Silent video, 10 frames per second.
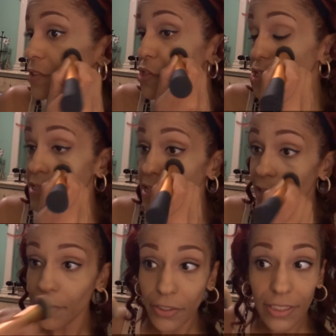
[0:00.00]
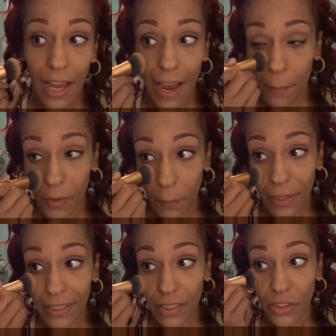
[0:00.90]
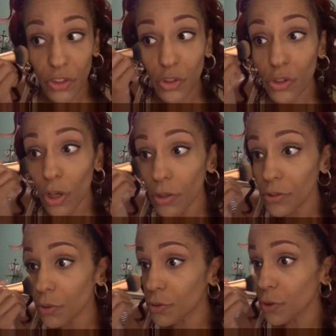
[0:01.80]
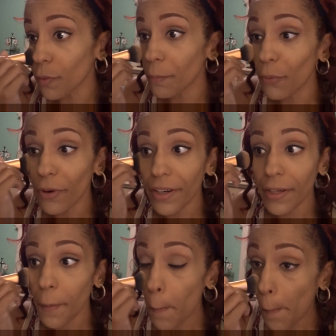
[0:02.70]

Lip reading: just take your time. The blending is so important.